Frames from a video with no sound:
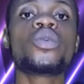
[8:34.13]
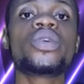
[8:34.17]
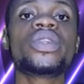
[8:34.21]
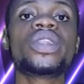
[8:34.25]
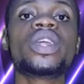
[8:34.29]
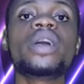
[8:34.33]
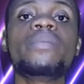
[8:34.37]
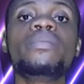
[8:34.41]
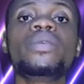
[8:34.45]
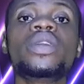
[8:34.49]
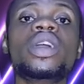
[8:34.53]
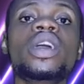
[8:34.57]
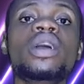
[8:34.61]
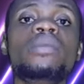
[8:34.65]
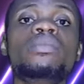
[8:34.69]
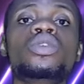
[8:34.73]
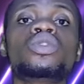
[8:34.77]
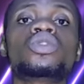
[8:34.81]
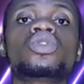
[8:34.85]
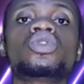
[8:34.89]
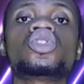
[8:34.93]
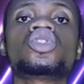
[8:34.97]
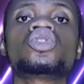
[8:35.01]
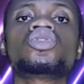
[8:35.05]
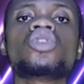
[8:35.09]
Will they be
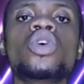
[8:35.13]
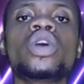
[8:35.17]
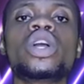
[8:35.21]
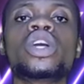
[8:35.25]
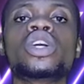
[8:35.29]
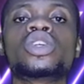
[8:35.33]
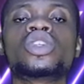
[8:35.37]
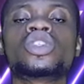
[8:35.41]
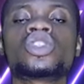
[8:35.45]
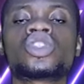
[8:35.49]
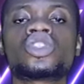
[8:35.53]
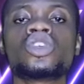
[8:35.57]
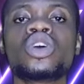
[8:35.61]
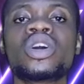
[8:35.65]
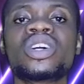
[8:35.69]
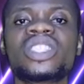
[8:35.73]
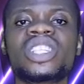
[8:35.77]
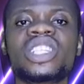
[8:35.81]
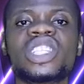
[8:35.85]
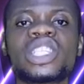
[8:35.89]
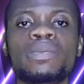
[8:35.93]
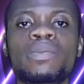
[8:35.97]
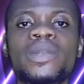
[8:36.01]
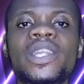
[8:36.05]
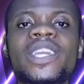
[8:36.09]
able to show a strong
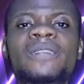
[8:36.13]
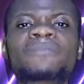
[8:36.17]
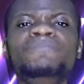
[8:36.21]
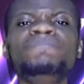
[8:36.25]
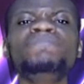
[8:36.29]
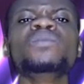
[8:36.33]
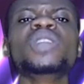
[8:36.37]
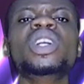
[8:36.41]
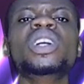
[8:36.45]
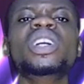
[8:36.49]
display